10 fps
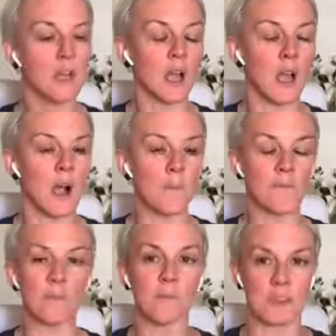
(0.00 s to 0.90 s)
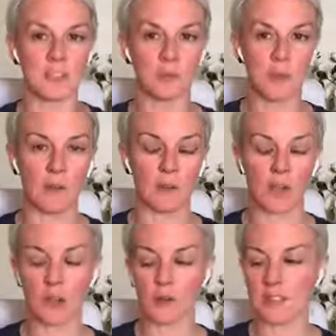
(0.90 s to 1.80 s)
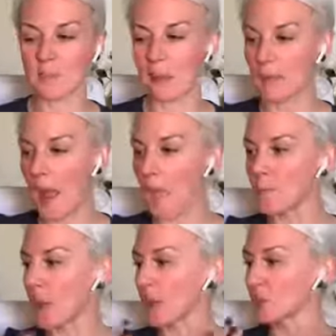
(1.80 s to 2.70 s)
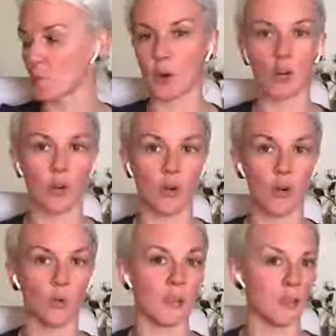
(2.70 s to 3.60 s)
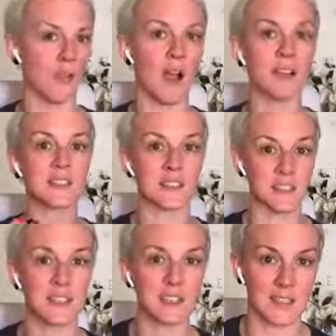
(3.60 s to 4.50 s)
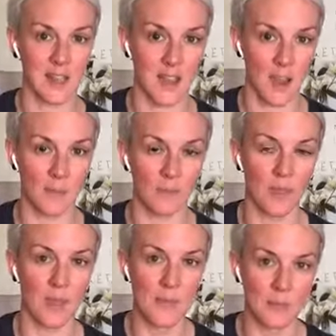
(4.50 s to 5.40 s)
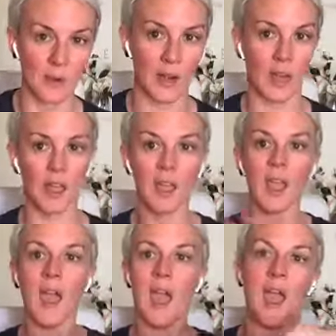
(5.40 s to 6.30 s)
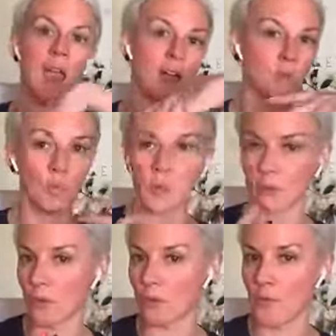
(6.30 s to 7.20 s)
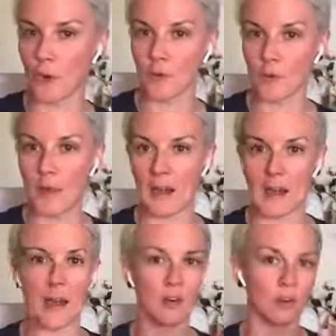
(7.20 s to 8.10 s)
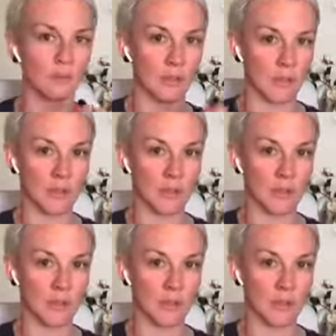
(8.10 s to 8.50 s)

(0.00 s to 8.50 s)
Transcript: Um, message me if you're curious about that. That I jump on a call with clients at 6 a.m. in the morning, and we were on the phone for about an hour on, on a